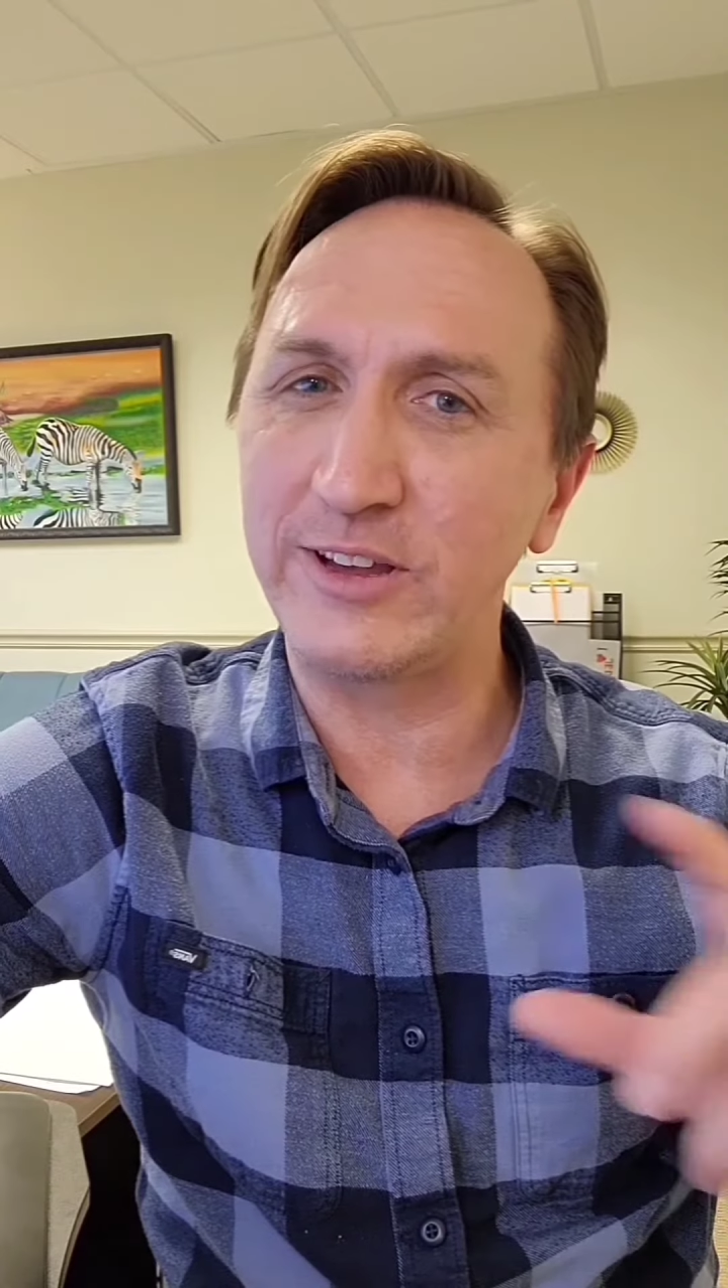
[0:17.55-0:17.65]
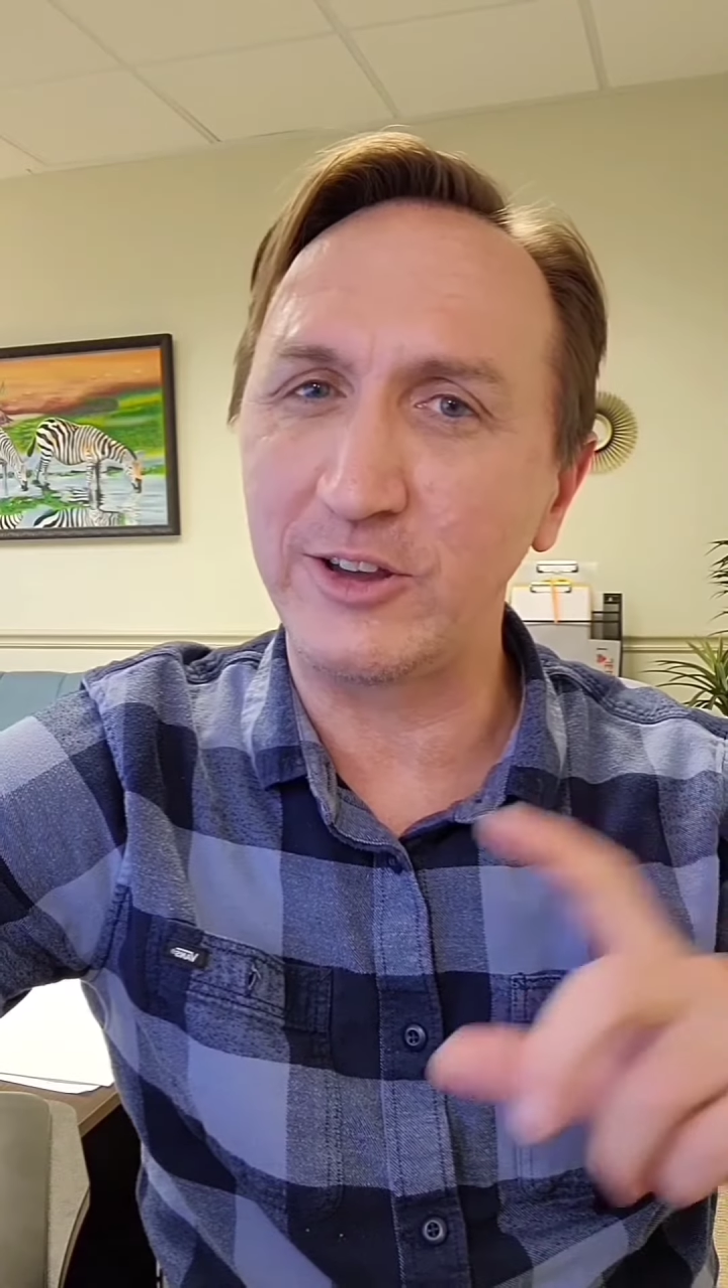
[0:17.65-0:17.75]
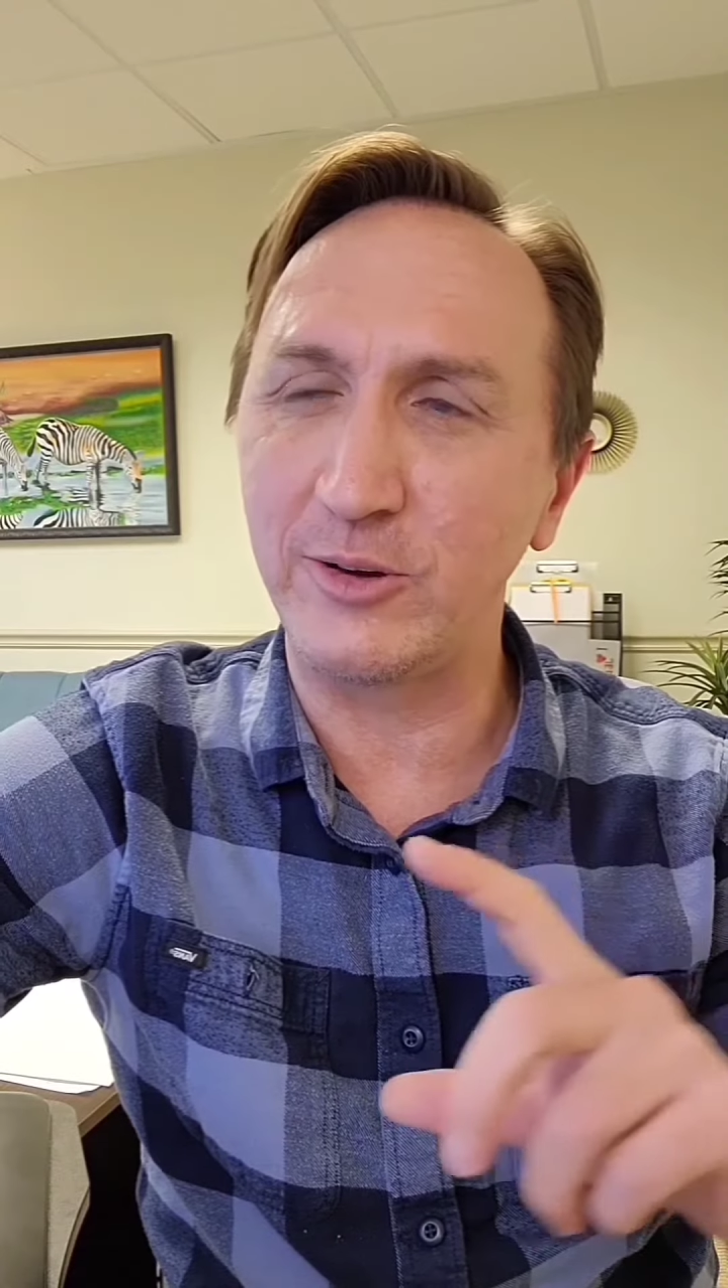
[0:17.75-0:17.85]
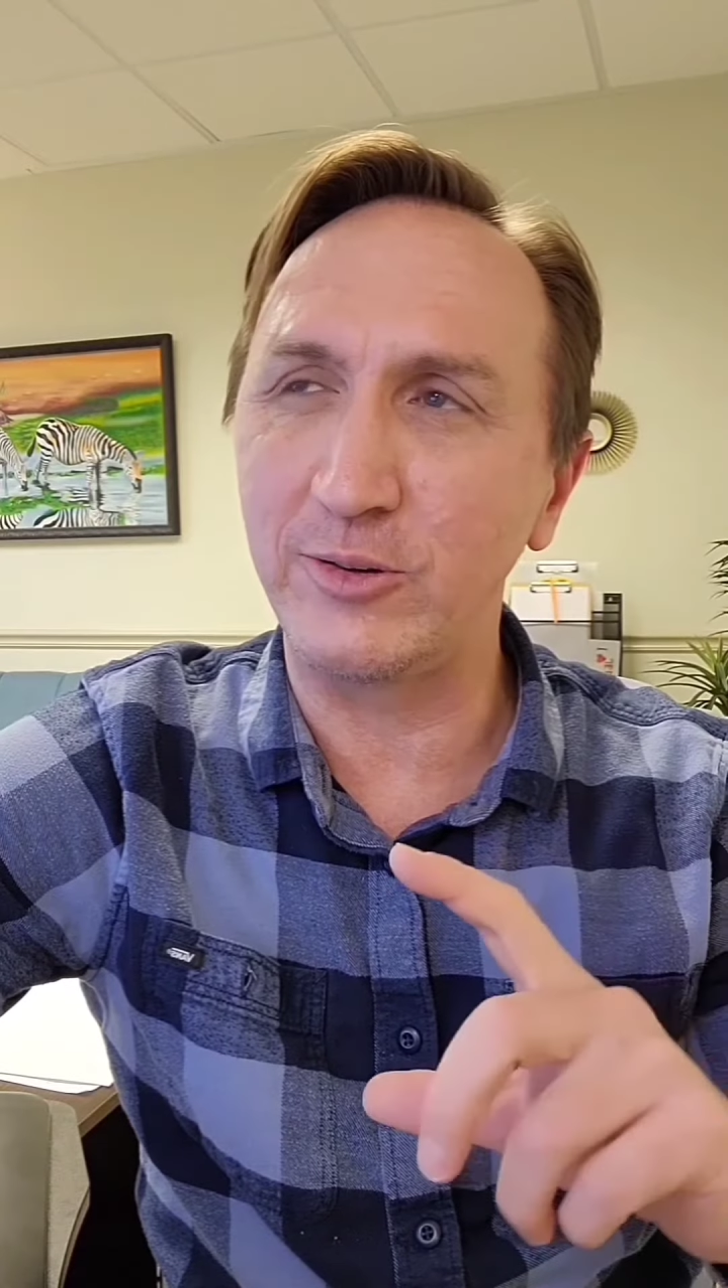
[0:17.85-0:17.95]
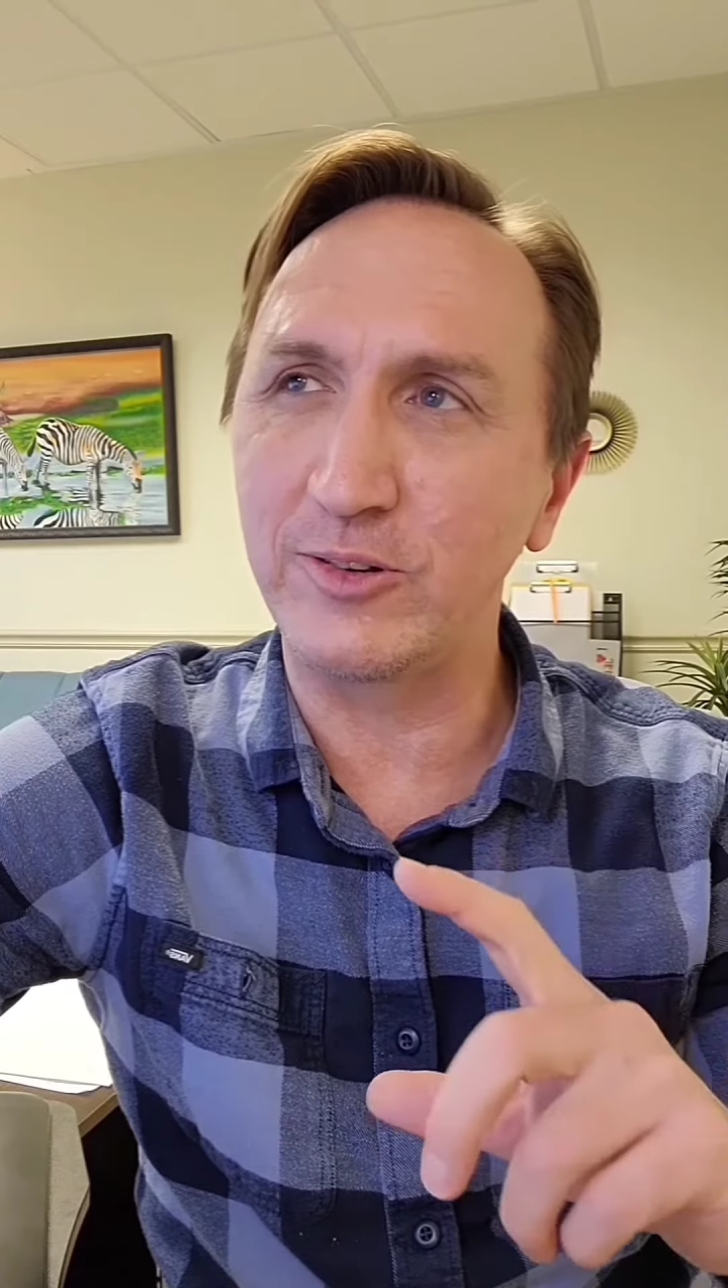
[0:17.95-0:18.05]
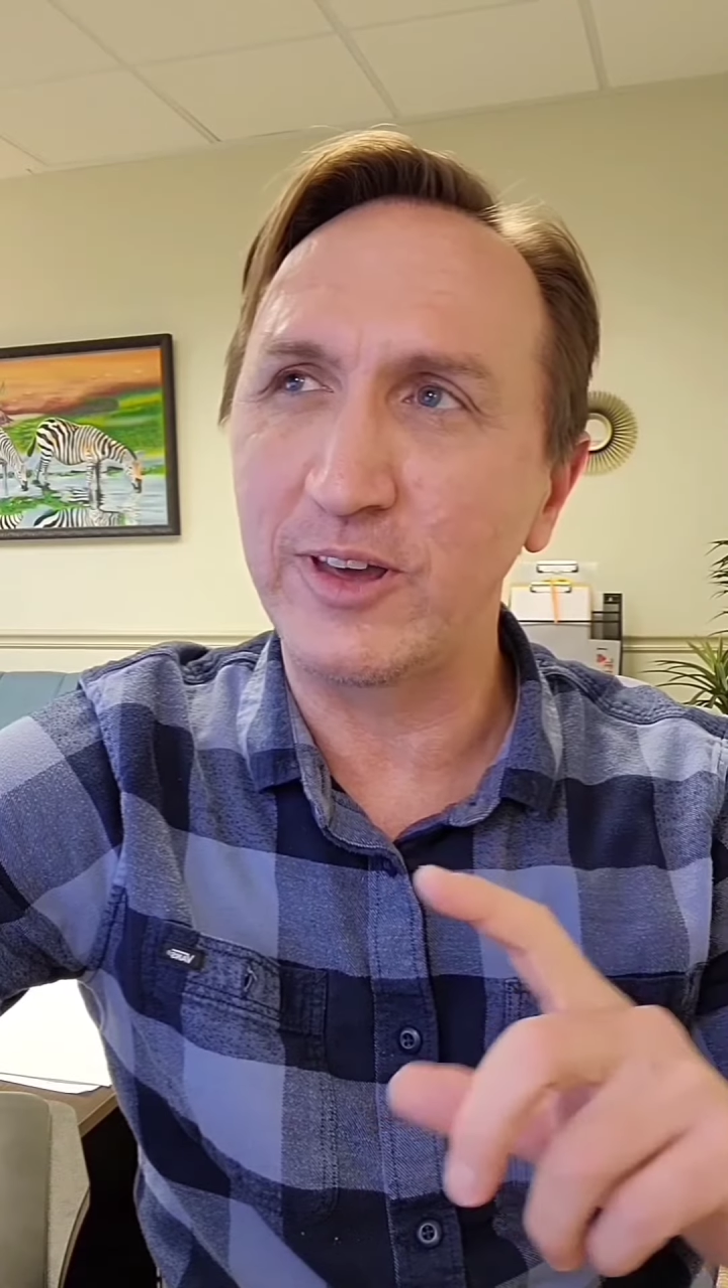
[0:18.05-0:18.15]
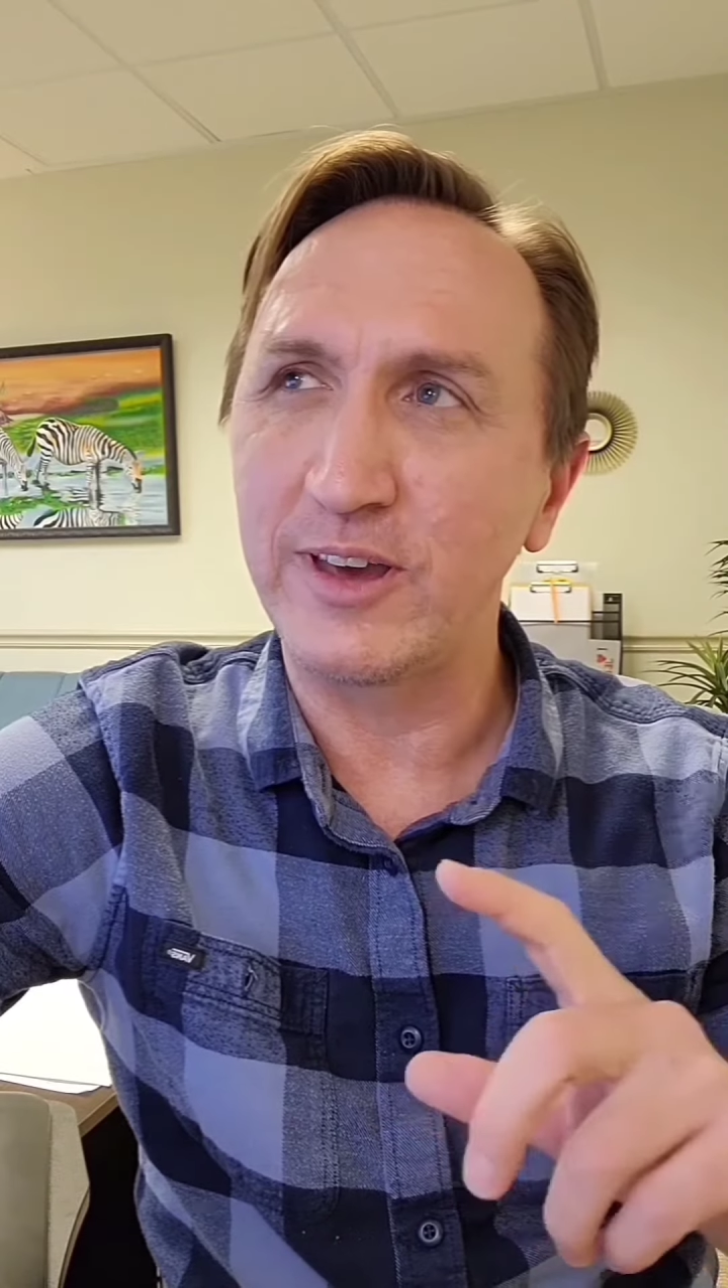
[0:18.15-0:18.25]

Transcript: use